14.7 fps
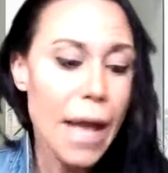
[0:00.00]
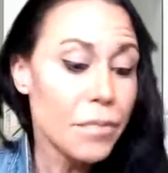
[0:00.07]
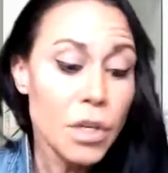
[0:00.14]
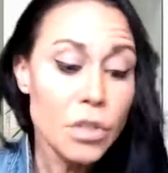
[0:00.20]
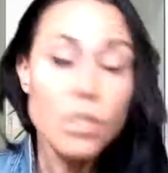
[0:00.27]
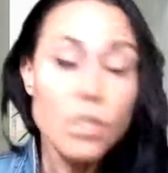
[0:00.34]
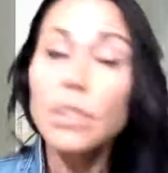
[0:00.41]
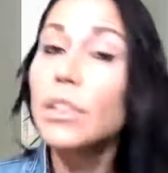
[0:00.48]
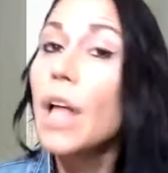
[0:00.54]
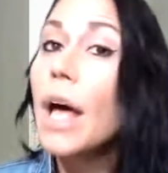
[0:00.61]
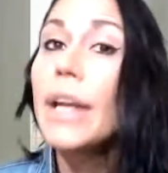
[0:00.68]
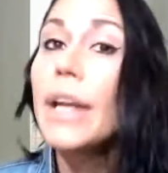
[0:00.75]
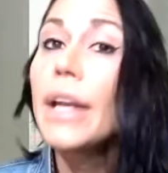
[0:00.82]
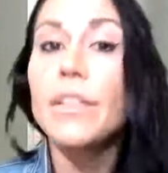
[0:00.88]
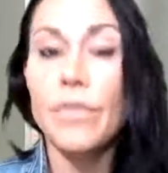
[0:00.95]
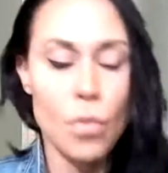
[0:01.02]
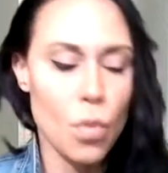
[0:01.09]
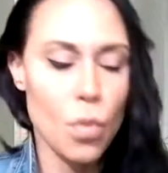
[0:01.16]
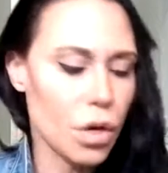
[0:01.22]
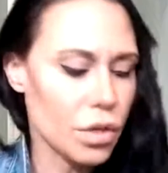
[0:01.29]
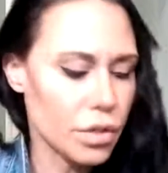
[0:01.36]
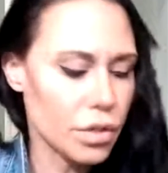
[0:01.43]
And there's a lot of
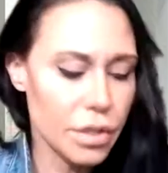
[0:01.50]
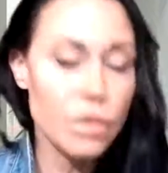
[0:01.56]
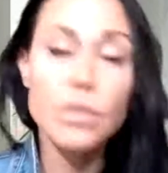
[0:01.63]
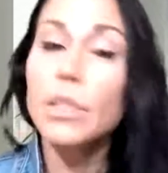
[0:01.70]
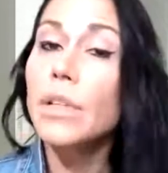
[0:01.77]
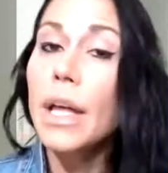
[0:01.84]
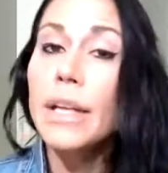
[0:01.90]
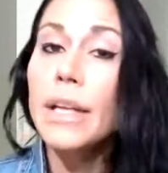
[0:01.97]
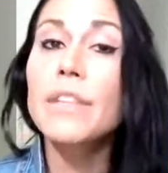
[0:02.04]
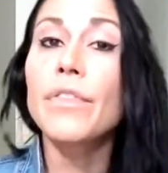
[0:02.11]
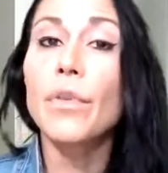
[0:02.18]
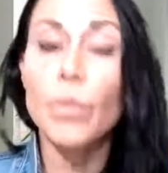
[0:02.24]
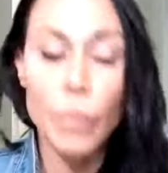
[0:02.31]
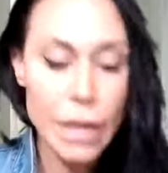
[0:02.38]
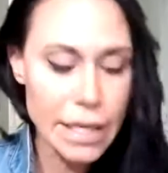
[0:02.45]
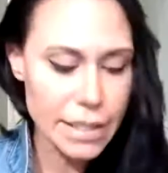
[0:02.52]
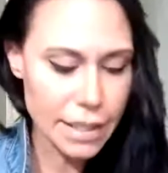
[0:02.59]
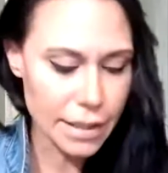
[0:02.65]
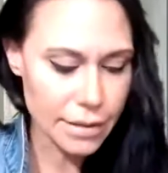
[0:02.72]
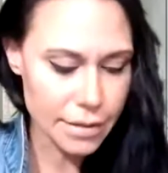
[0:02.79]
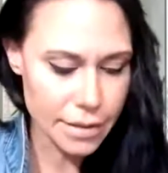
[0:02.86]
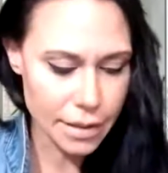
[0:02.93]
different there's a lot of different
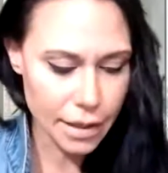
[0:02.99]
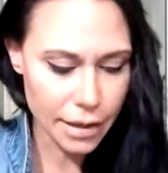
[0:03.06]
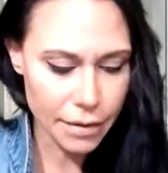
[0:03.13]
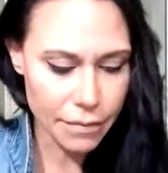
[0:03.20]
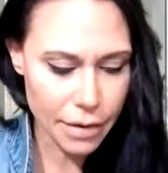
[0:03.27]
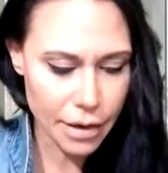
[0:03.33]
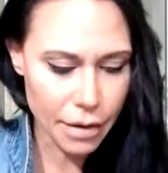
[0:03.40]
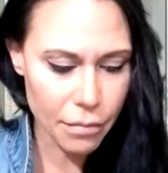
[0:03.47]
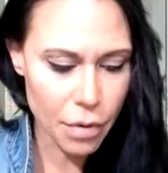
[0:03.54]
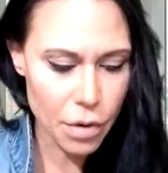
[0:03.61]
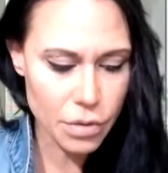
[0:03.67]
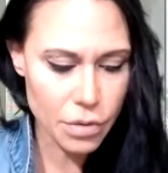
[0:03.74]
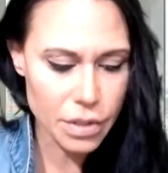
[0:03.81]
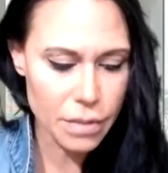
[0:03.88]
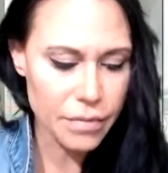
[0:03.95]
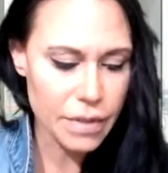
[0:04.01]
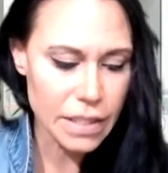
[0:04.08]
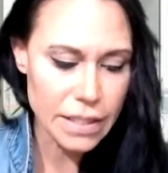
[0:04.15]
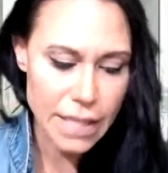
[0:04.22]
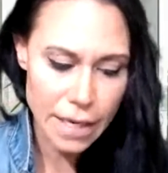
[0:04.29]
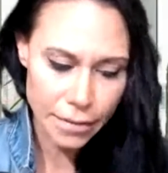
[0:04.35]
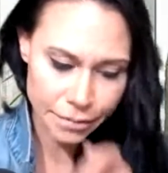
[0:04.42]
reasons. And I wrote some of
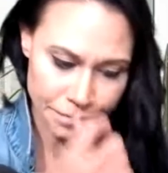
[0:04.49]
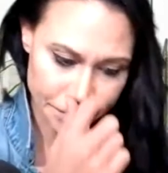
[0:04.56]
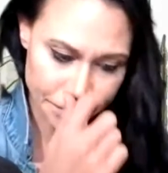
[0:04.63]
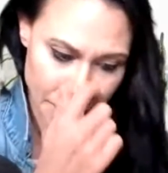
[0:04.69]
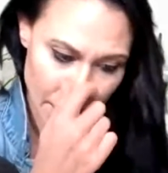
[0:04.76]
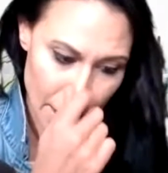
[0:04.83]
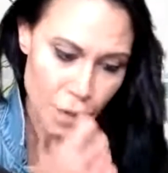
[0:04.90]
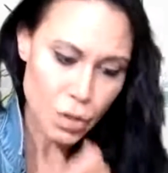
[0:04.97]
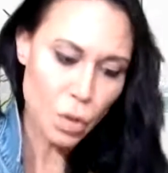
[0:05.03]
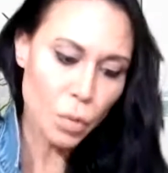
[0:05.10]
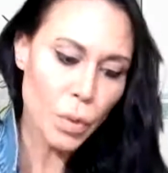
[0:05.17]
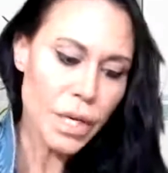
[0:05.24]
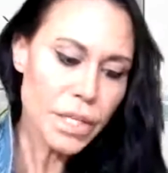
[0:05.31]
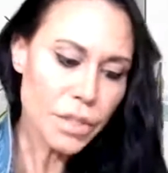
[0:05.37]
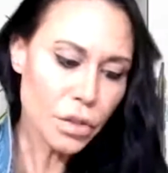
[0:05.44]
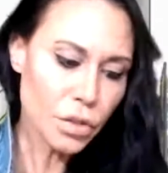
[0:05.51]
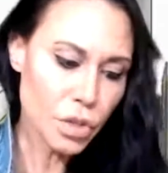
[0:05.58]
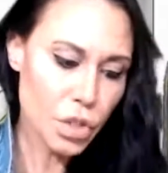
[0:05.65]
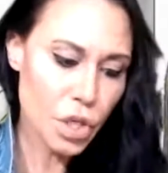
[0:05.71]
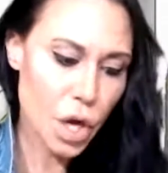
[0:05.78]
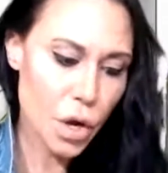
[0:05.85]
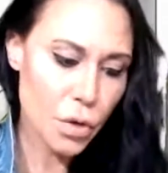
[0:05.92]
these down. So research
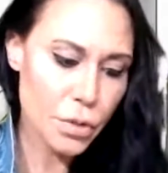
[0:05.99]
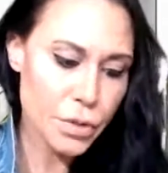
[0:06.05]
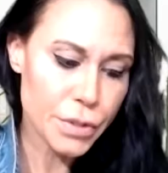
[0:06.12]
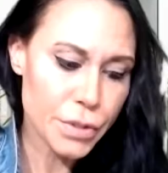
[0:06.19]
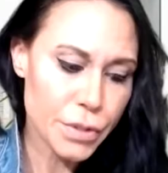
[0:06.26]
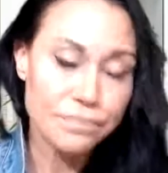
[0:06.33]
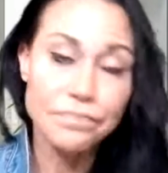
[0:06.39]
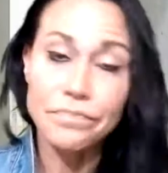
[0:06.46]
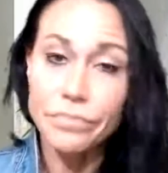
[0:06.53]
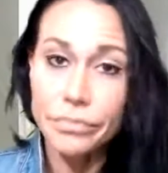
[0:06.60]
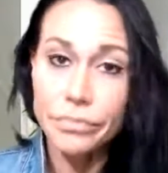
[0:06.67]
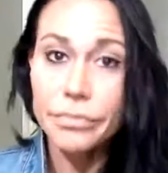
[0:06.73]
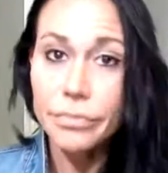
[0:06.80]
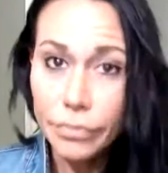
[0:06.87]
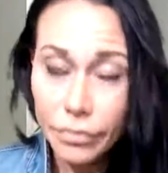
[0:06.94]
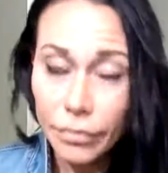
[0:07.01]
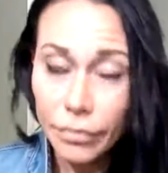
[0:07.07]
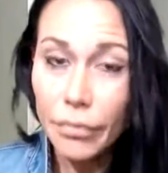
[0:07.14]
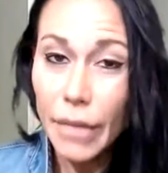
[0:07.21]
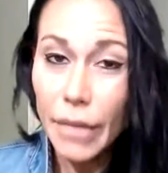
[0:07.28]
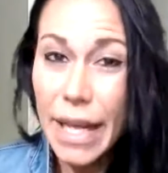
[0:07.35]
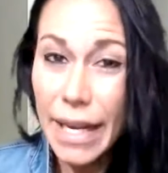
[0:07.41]
shows
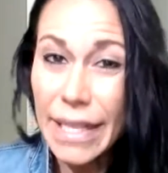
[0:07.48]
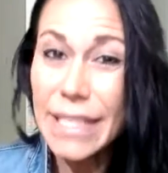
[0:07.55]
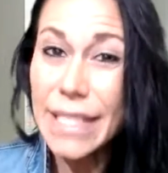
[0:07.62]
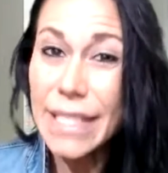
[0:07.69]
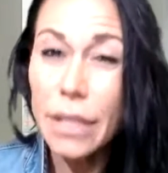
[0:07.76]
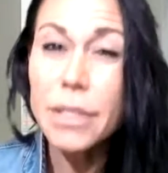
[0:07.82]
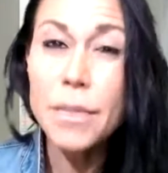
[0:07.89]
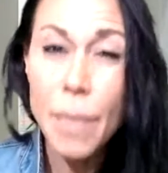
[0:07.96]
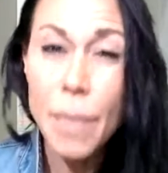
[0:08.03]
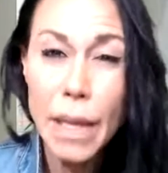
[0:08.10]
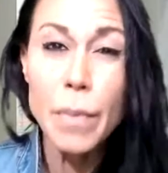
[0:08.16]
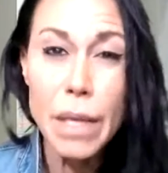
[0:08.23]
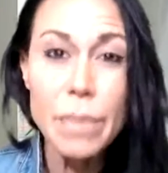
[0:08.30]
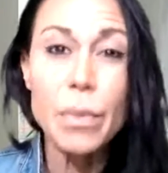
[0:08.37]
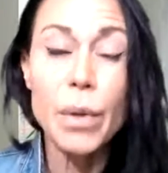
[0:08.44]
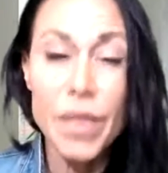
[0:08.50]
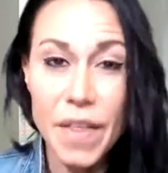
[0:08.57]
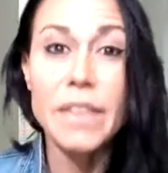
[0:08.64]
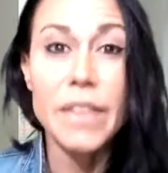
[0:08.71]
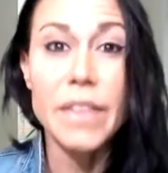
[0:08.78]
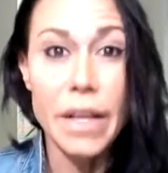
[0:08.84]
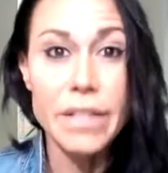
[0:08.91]
that it does make people
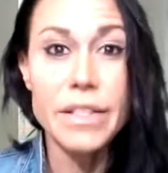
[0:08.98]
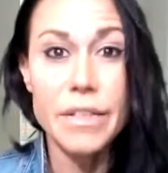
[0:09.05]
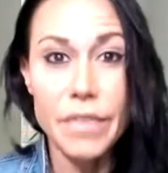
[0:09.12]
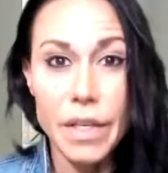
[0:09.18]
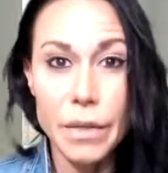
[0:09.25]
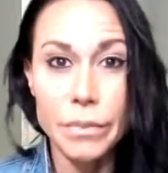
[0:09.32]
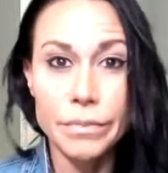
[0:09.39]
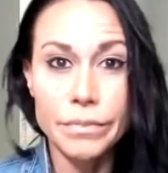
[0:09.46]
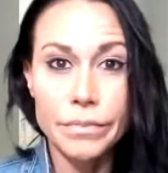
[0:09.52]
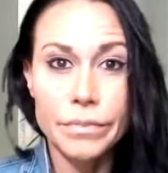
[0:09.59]
think less of you.